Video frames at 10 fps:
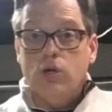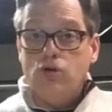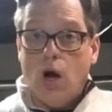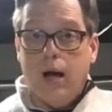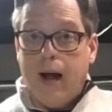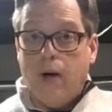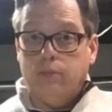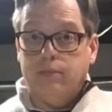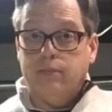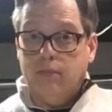can draw it out.
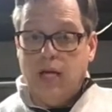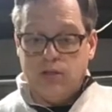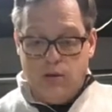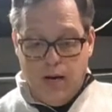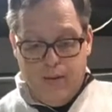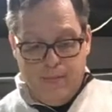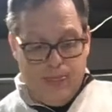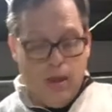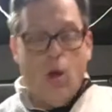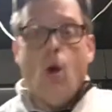That's great.
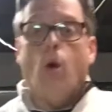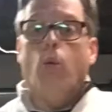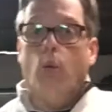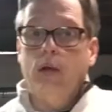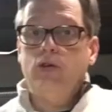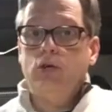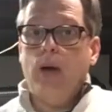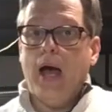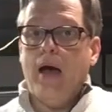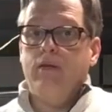Once you
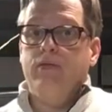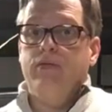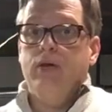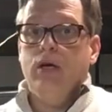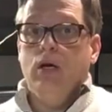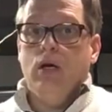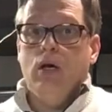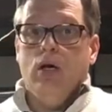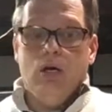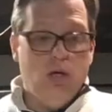have
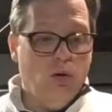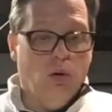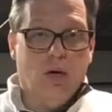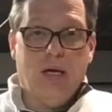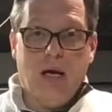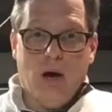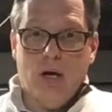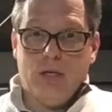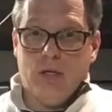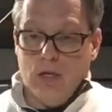your
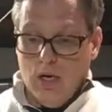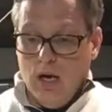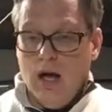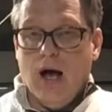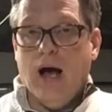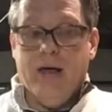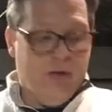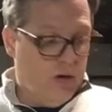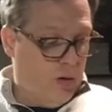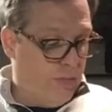character
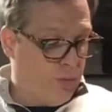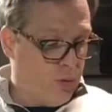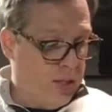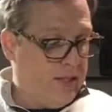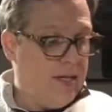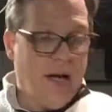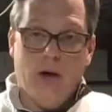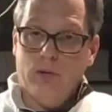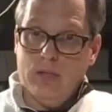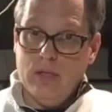either printed
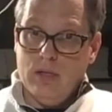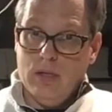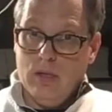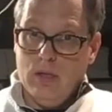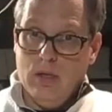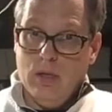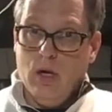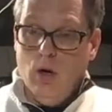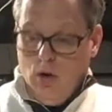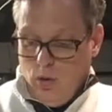out
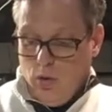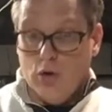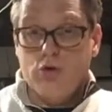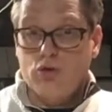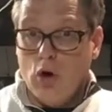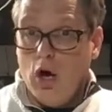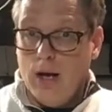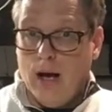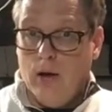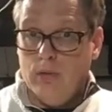or
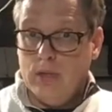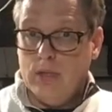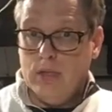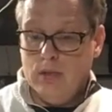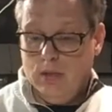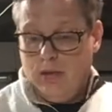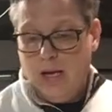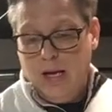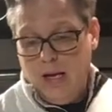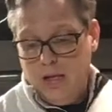drawn out,
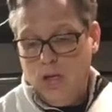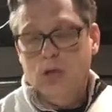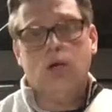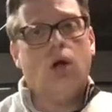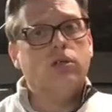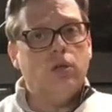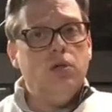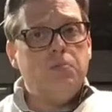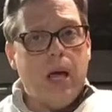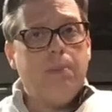okay? You can also
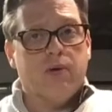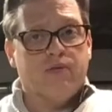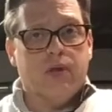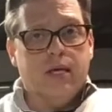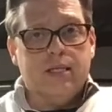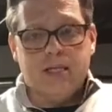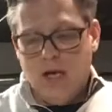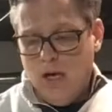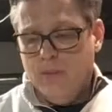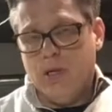use paper for this,
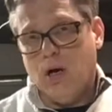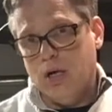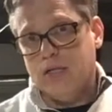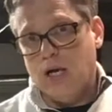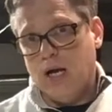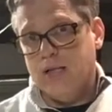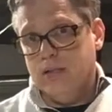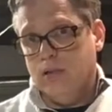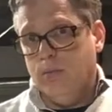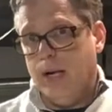but cardstock is a
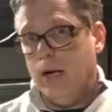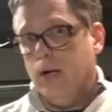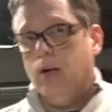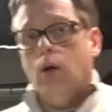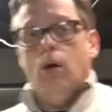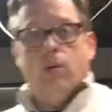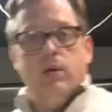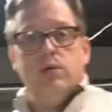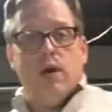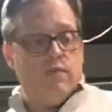little better.
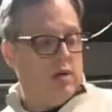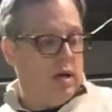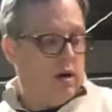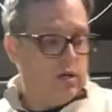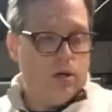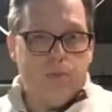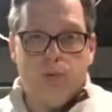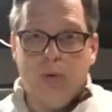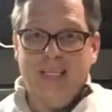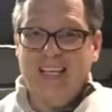Once you have your character
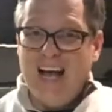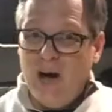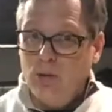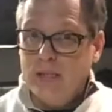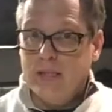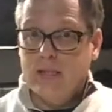printed out